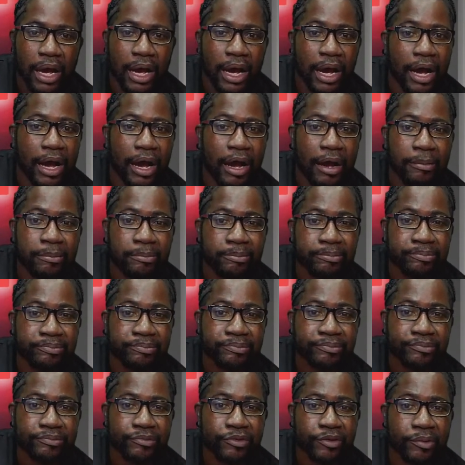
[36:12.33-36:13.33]
Well,
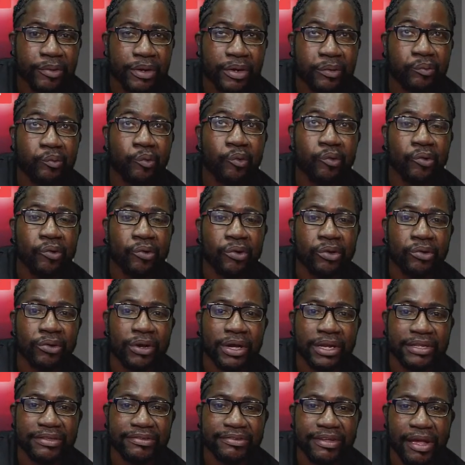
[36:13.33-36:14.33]
look
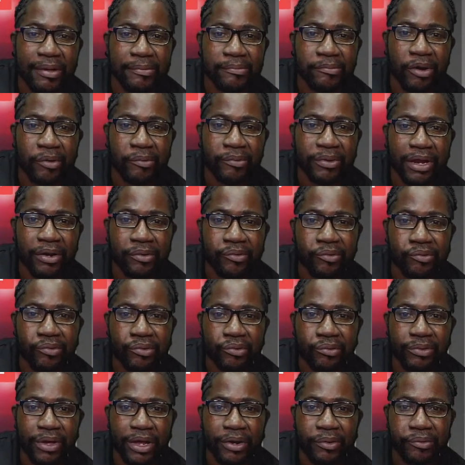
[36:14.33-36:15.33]
at the time, boy. We had a
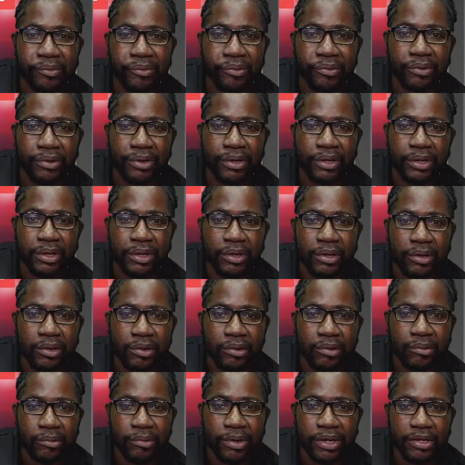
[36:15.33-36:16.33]
roll.
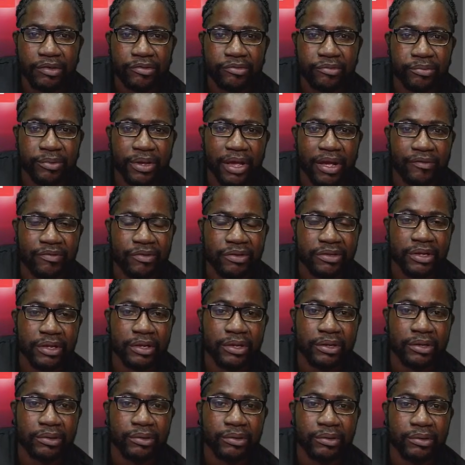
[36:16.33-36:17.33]
What else do we have to tell
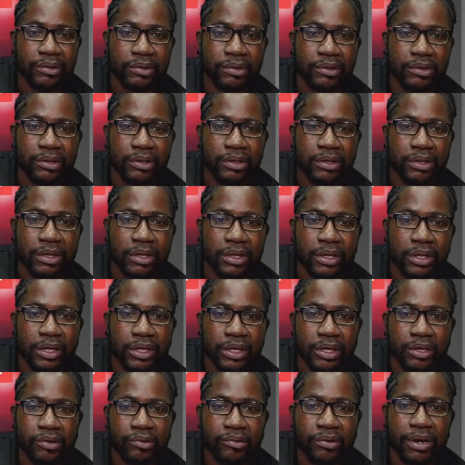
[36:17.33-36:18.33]
you?
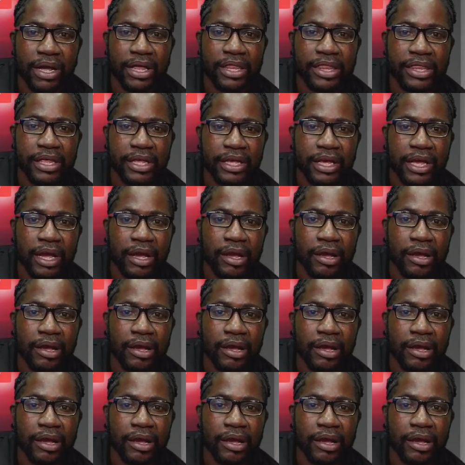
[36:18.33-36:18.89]
You know, I think